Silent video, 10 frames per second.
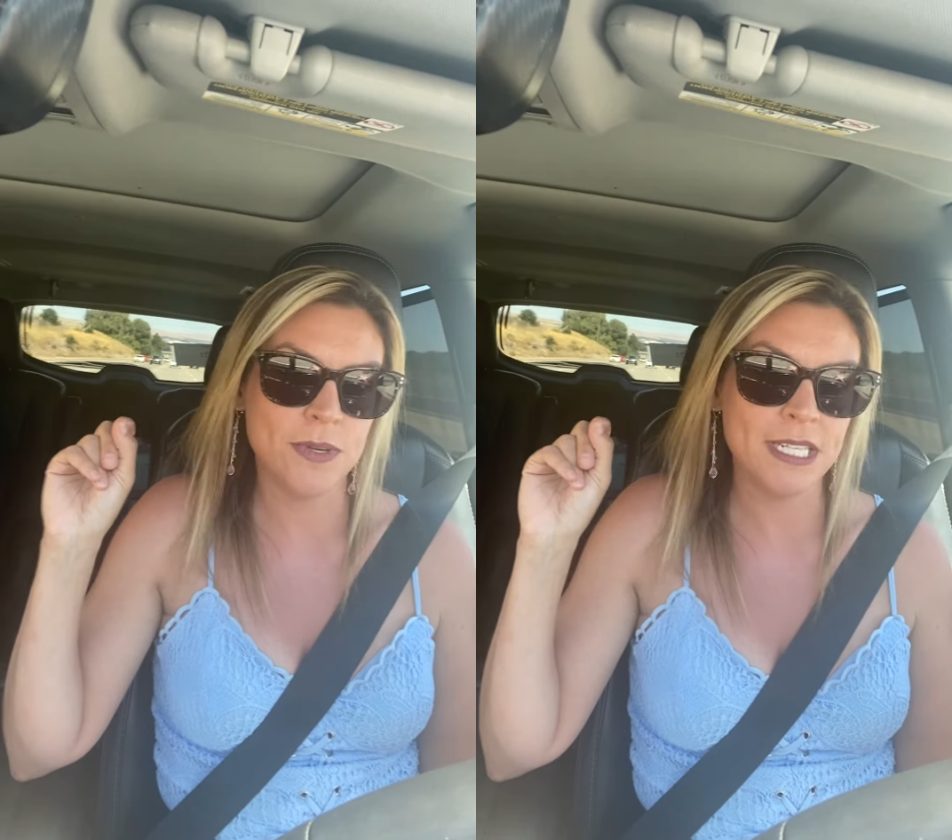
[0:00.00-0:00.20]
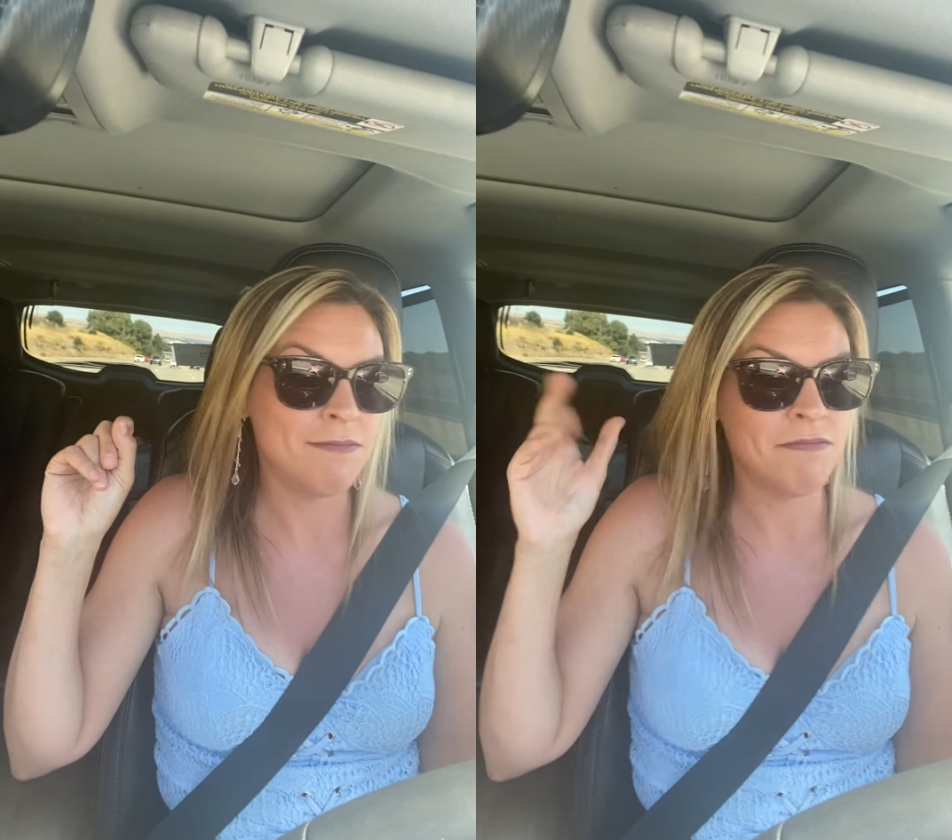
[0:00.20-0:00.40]

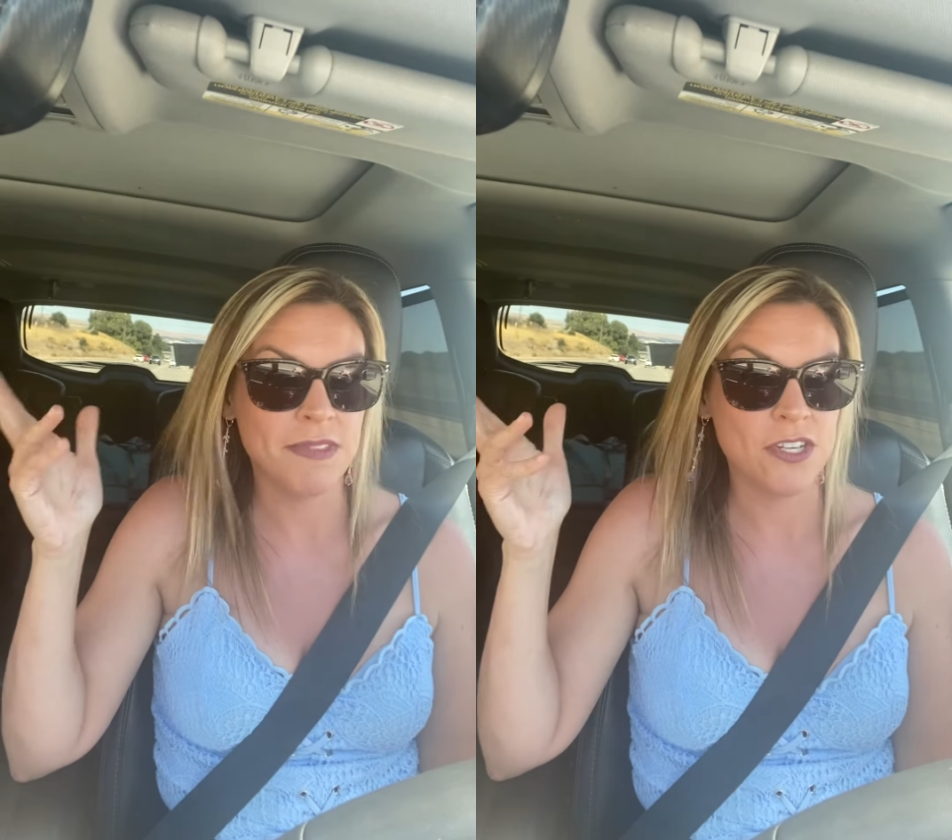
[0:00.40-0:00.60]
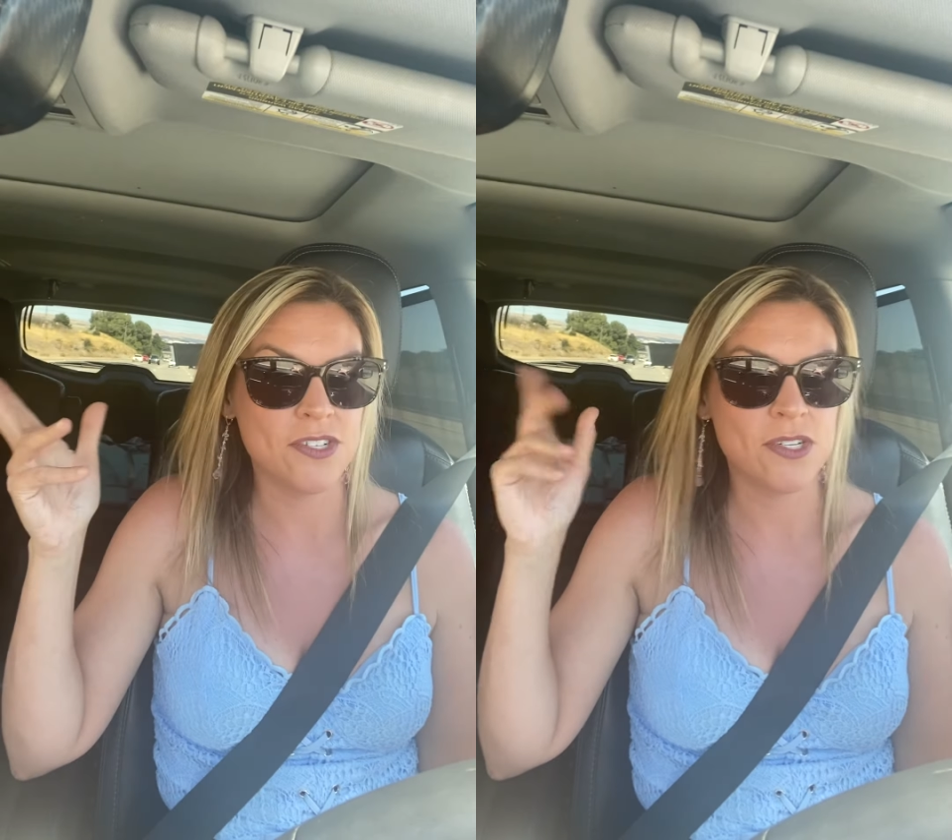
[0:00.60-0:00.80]
it,
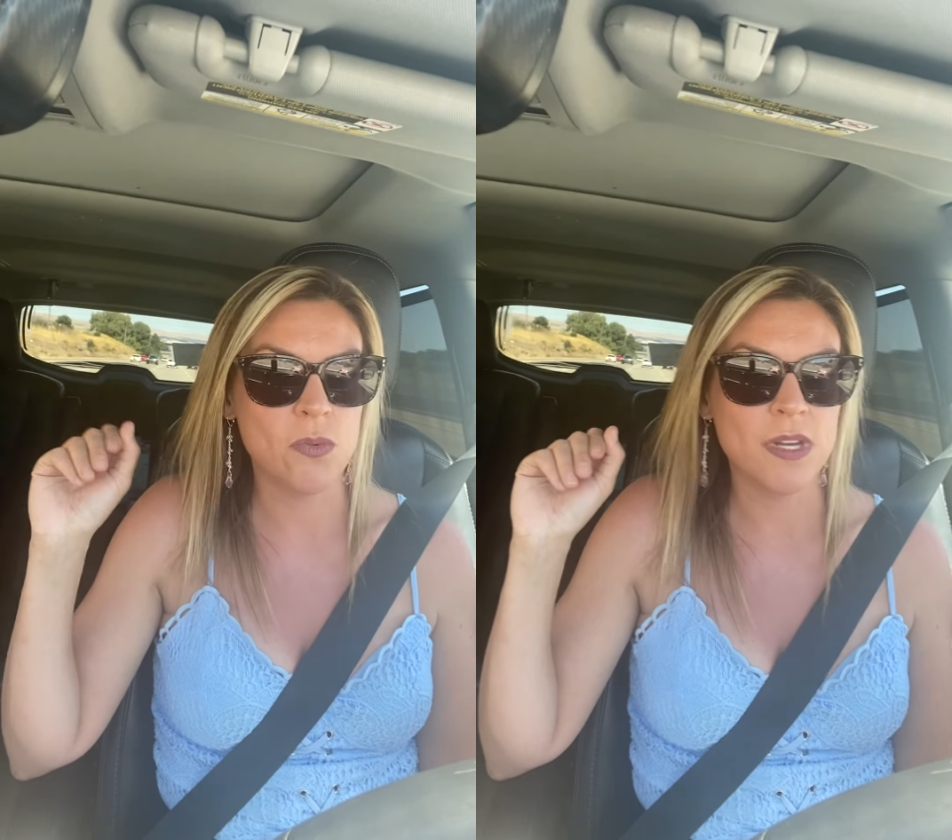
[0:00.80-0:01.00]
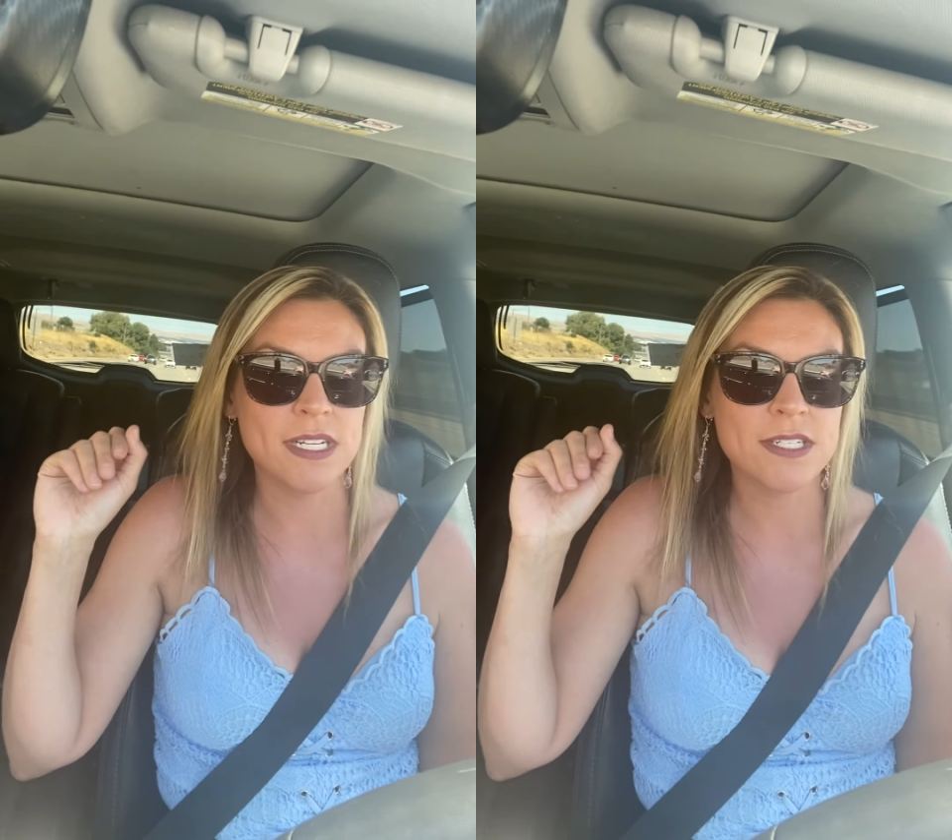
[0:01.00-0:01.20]
just
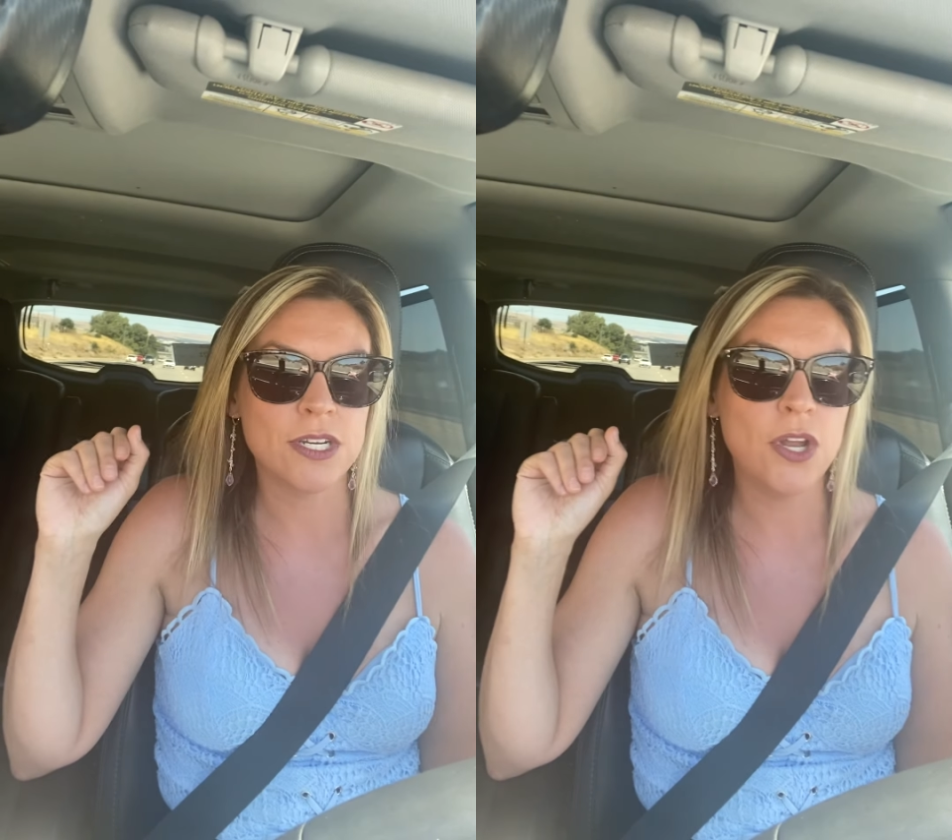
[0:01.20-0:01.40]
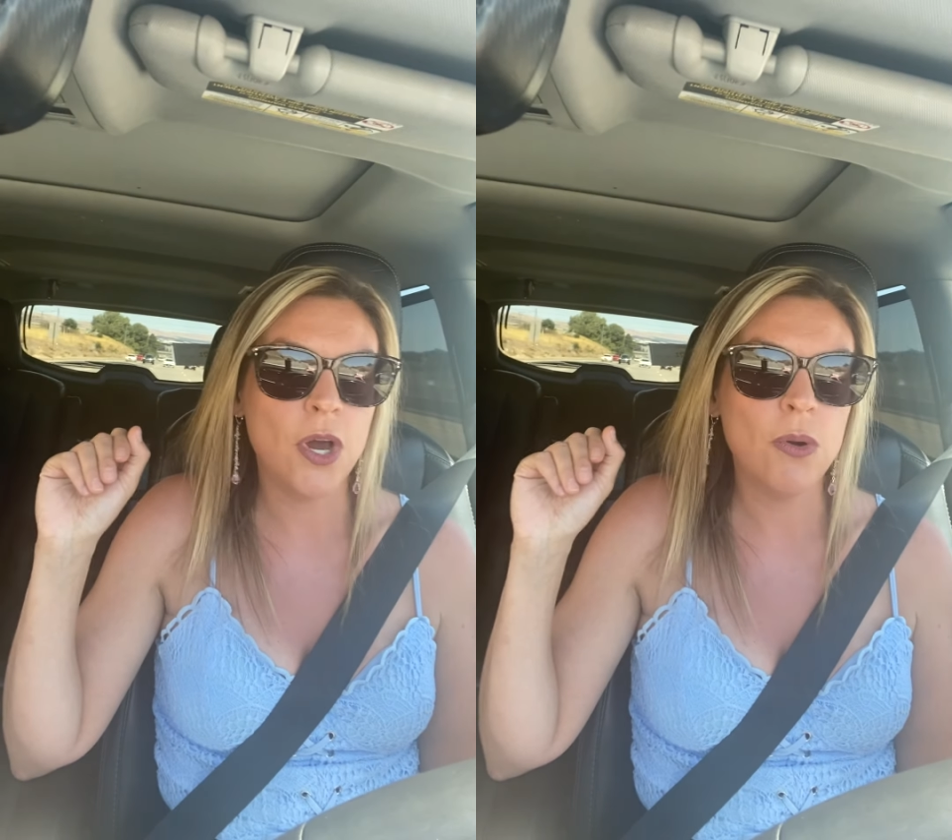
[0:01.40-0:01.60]
don't want us
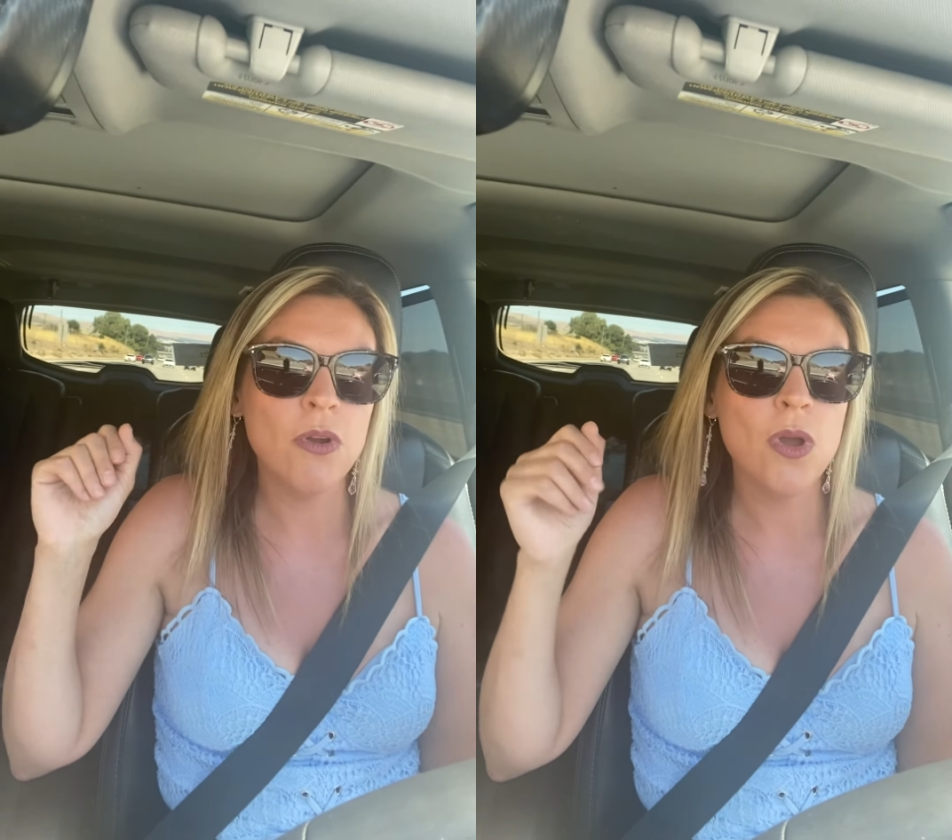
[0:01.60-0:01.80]
to know.